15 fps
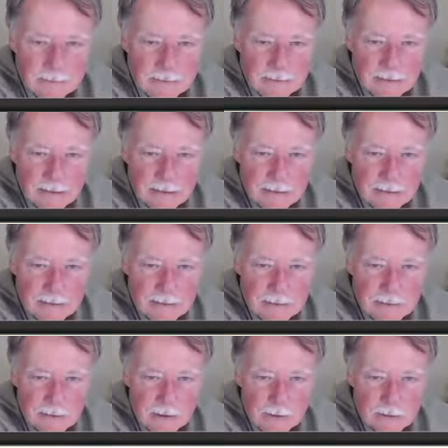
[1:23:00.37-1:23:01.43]
ten of
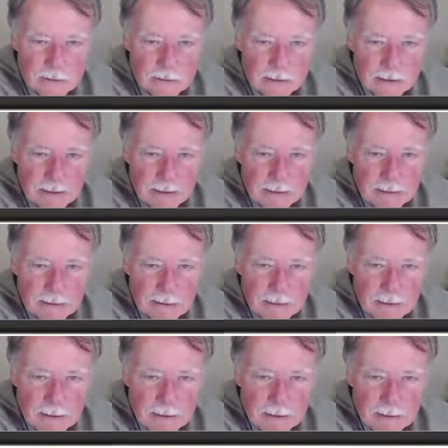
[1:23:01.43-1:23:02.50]
these stones to cut.
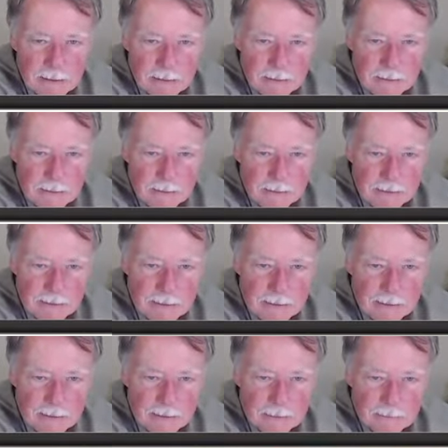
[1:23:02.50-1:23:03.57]
There you can get
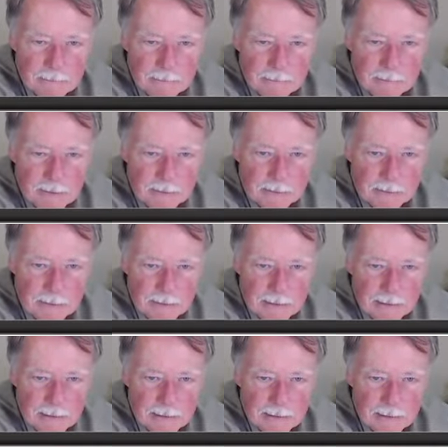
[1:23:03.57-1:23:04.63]
a fairly good
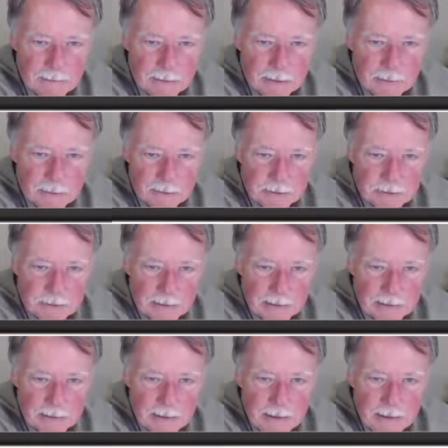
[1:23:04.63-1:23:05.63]
idea what it looks like.